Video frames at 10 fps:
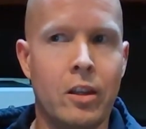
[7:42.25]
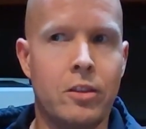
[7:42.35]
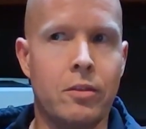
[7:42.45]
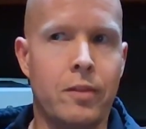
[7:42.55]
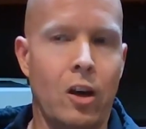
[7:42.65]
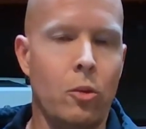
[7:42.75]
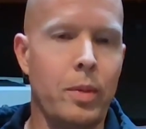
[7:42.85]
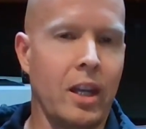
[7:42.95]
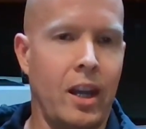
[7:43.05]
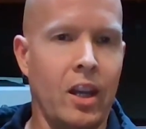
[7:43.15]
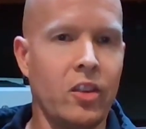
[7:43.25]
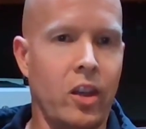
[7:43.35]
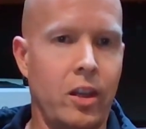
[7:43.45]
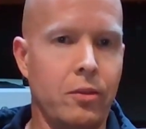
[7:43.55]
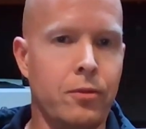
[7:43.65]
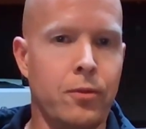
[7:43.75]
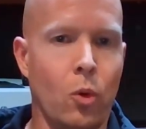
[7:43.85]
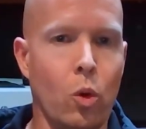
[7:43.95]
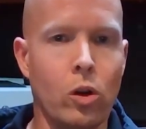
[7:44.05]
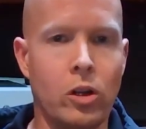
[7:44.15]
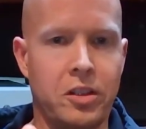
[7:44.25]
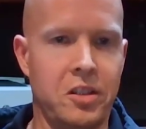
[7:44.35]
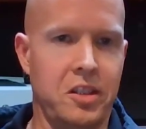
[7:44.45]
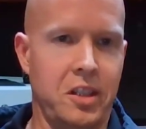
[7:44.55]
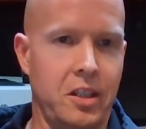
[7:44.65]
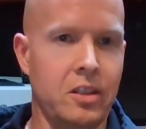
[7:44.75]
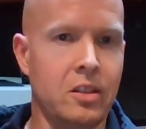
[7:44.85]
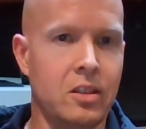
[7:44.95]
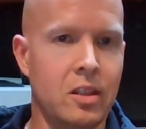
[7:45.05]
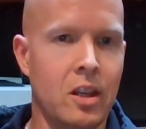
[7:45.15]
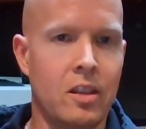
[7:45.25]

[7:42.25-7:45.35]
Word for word: developing an assay for a disease